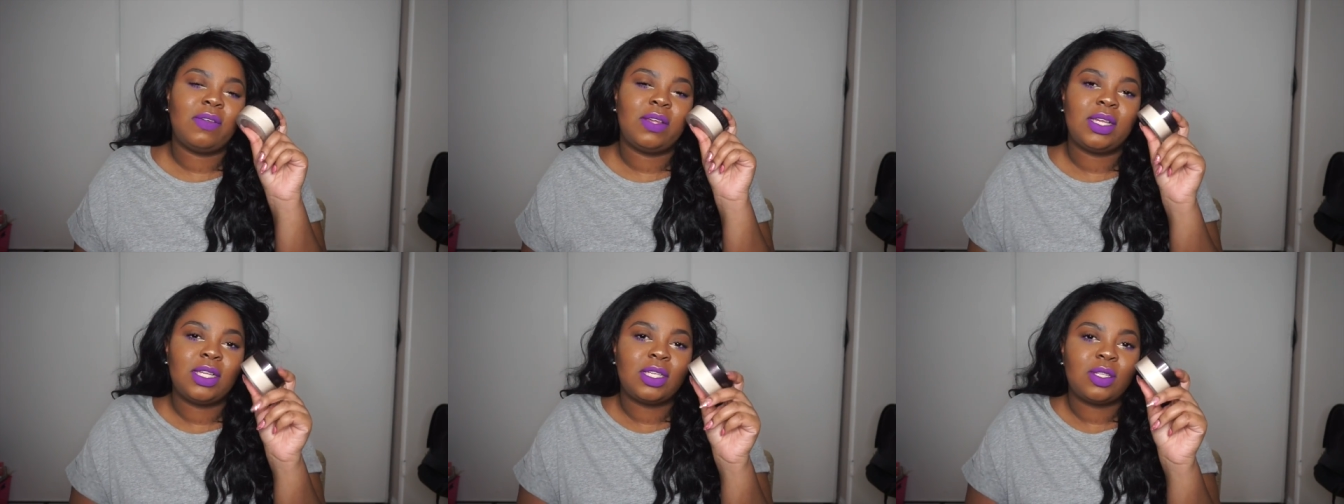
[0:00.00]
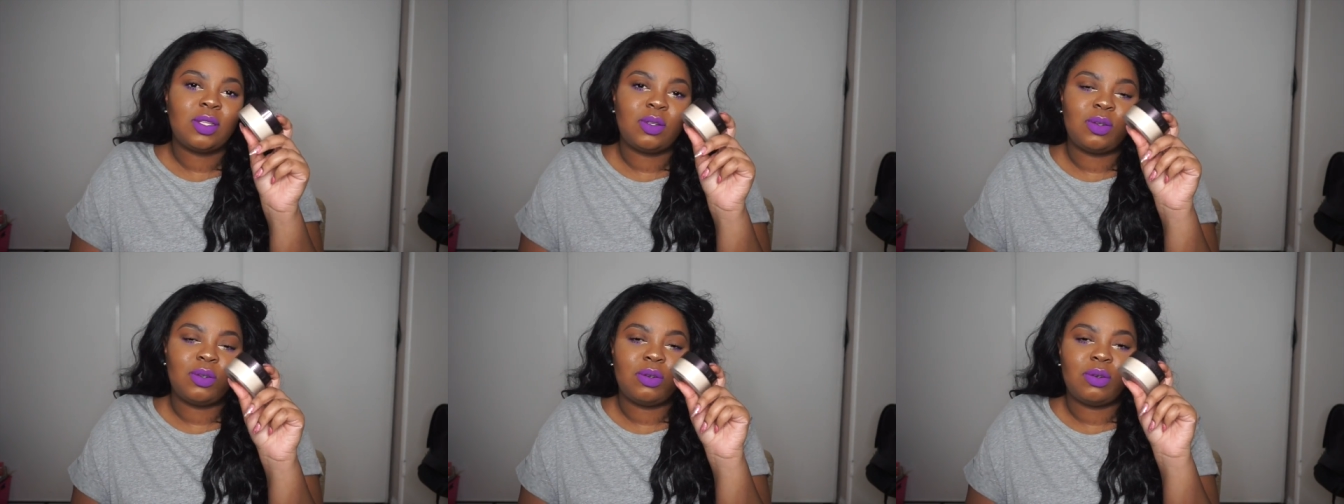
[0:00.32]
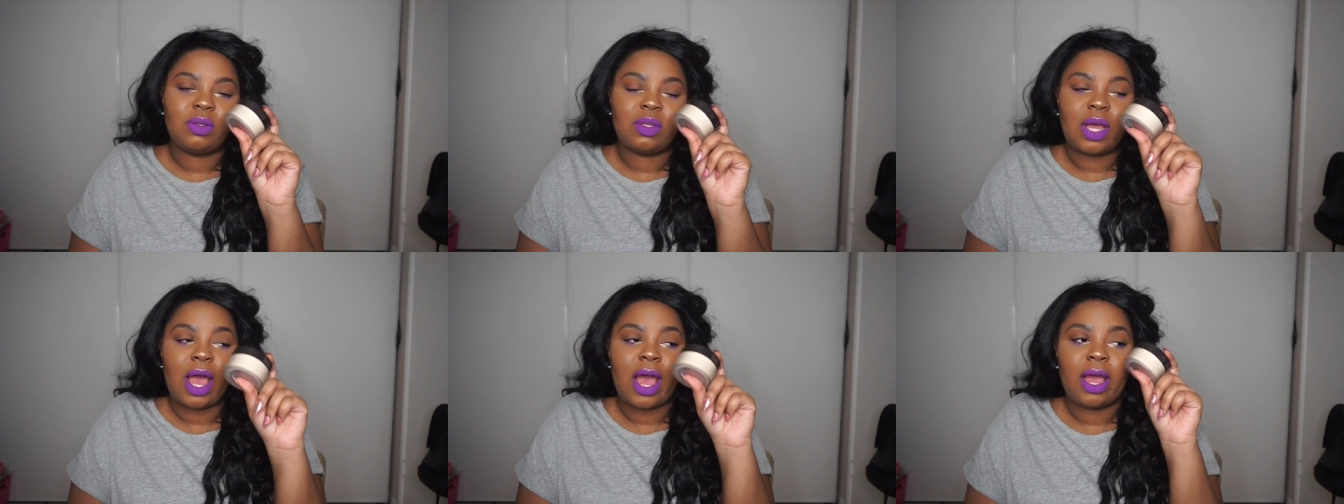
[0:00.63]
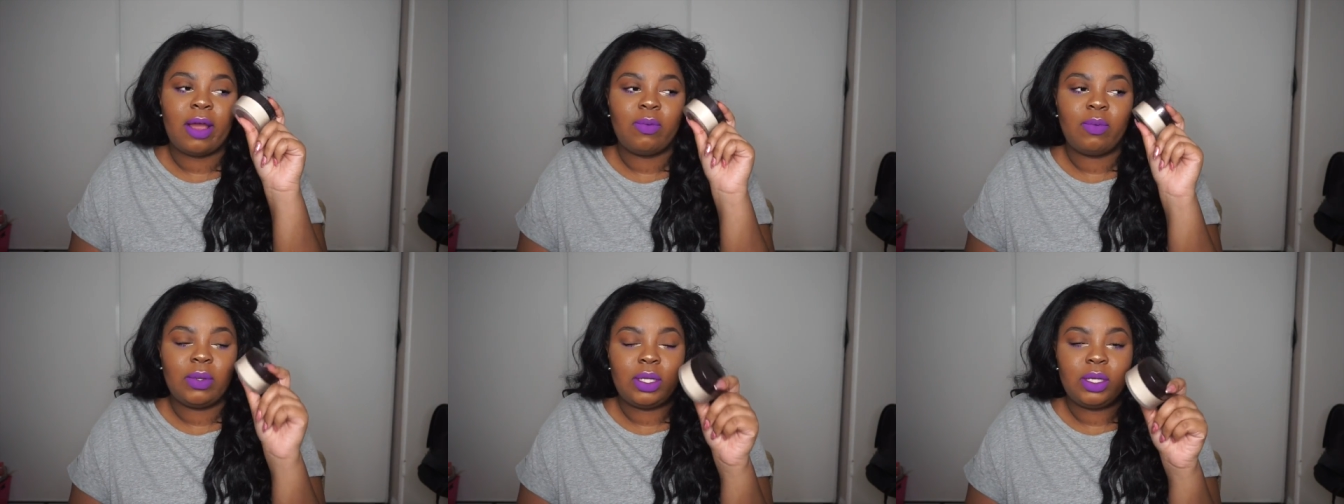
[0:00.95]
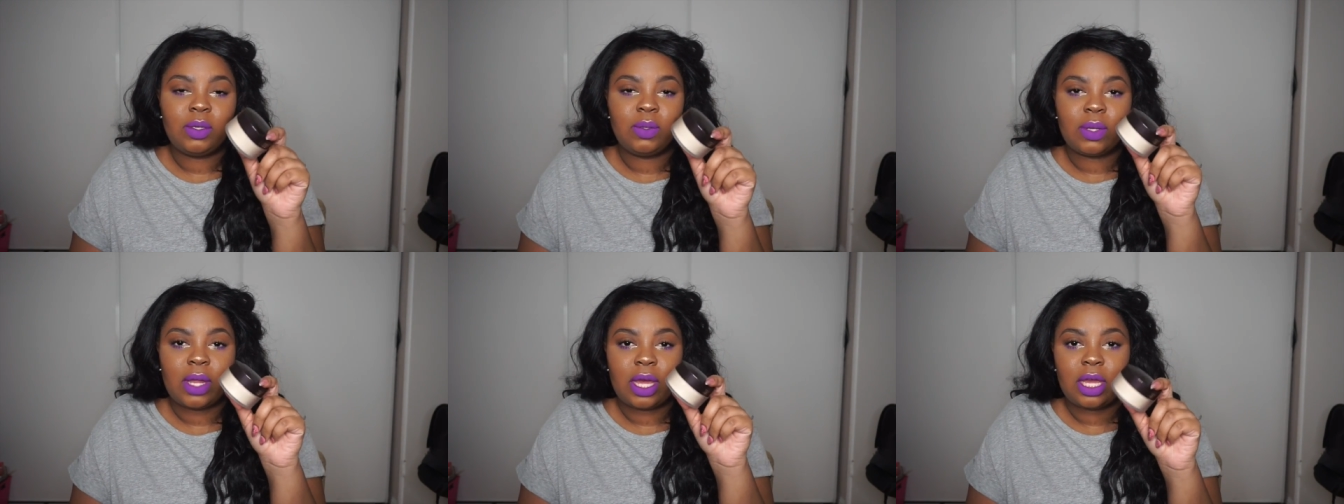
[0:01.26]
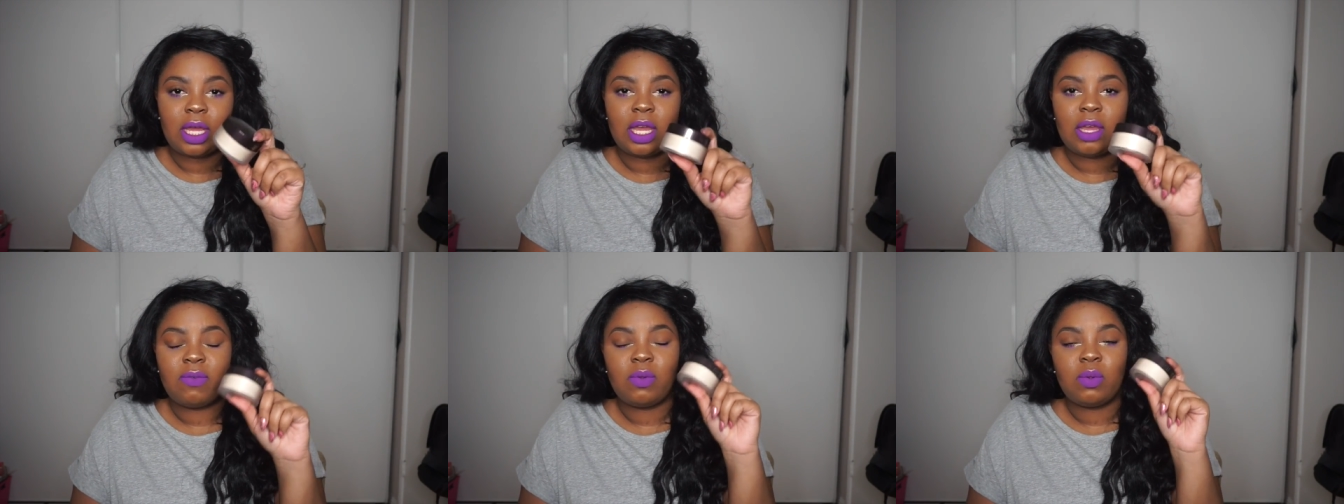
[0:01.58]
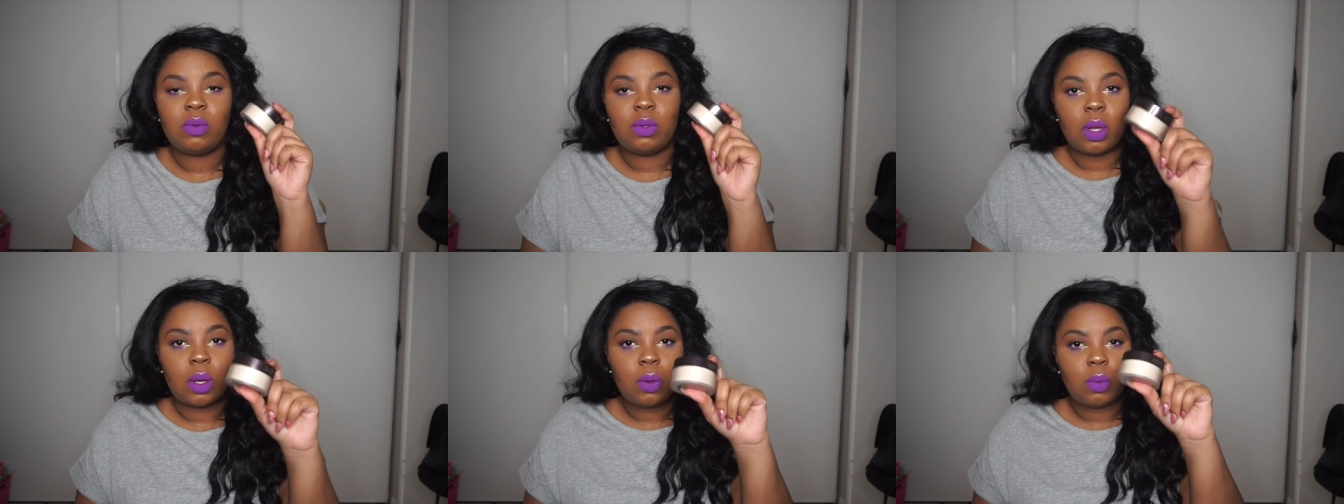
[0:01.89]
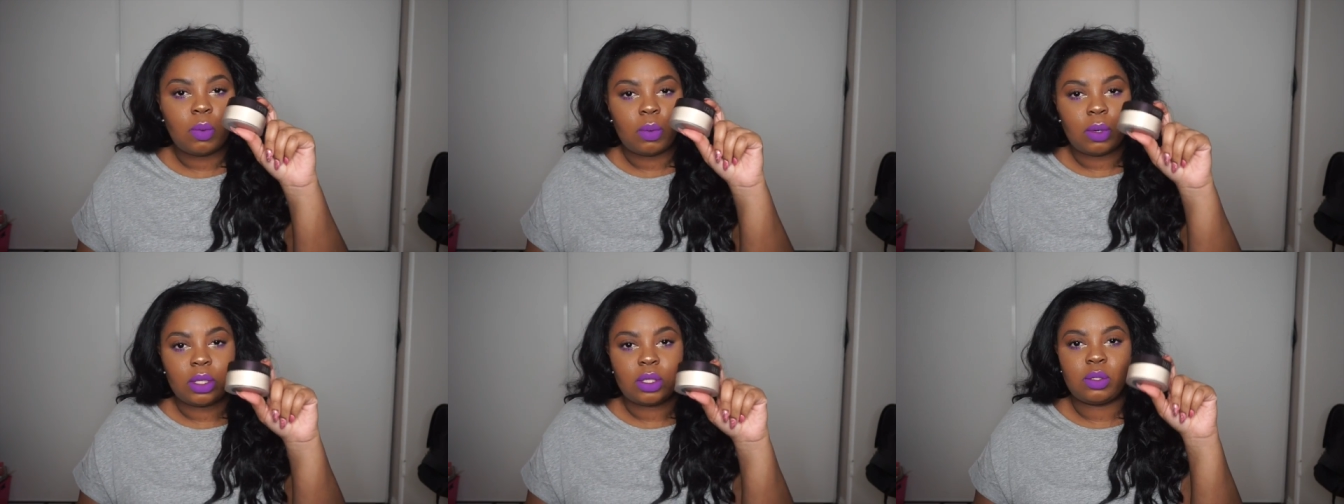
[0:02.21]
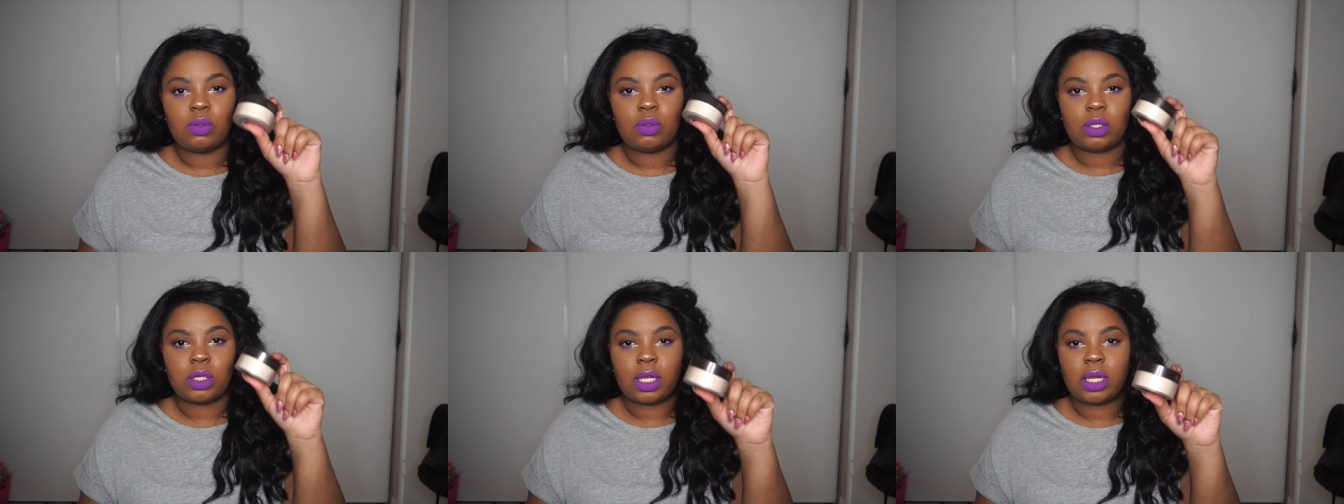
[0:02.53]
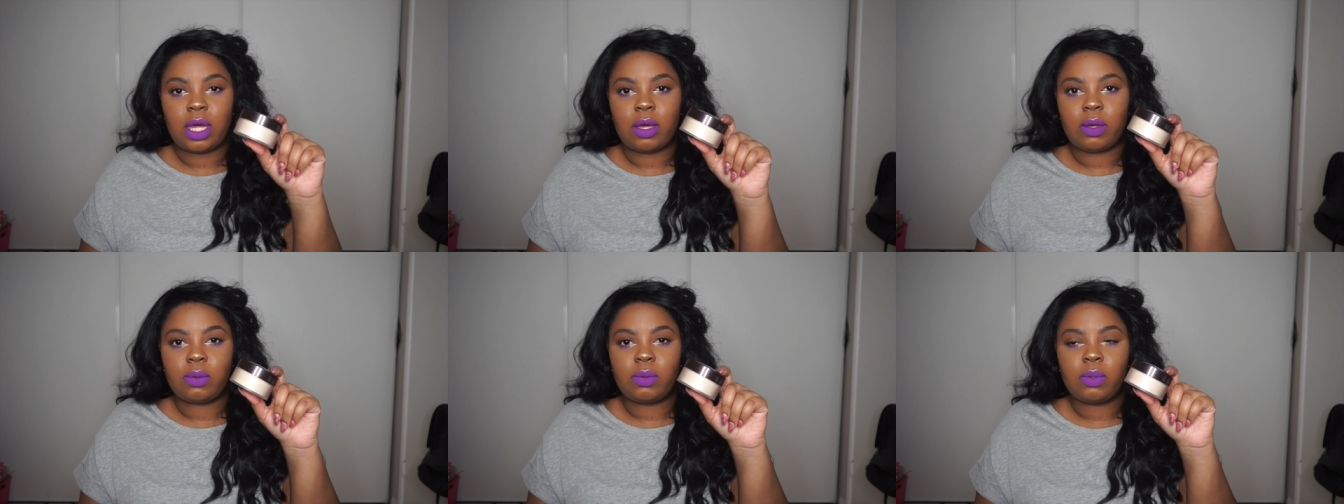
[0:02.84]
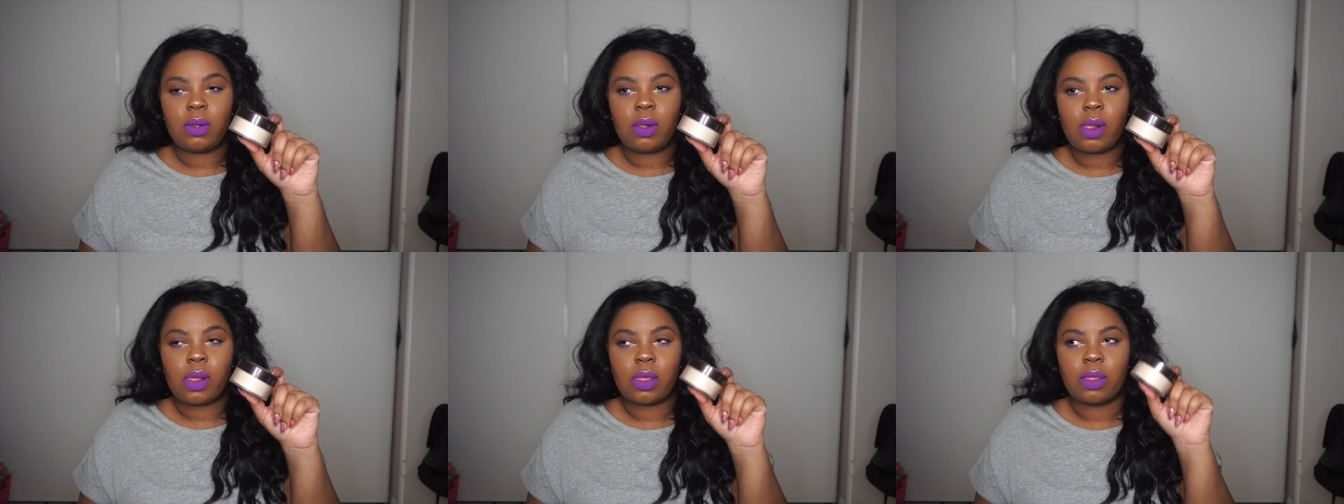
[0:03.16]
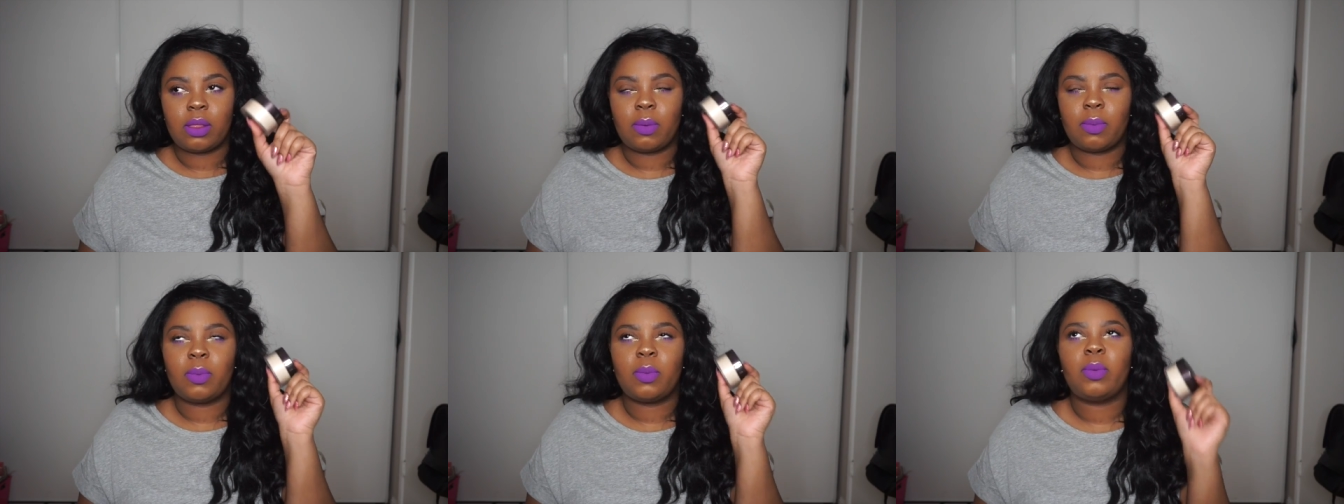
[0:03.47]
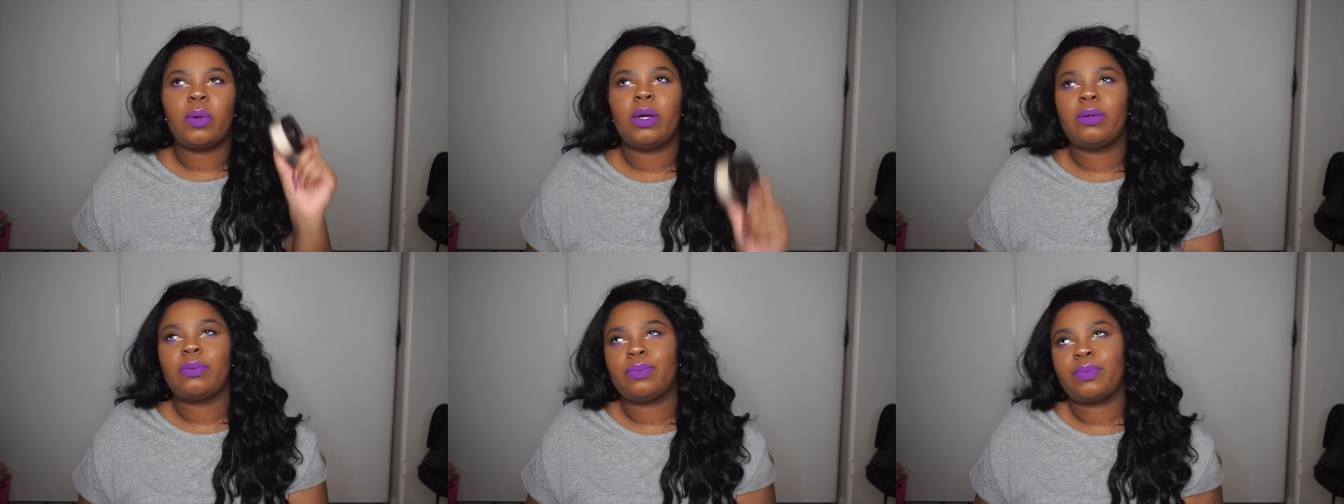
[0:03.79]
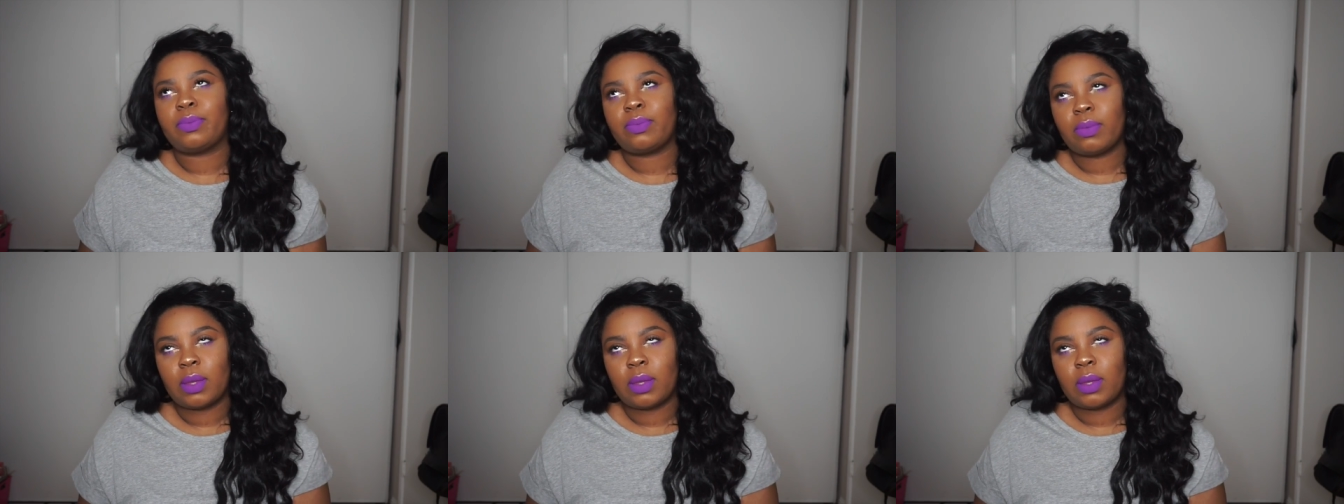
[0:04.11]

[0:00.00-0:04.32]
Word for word: is the truth i really do like it if you don't want to shell out well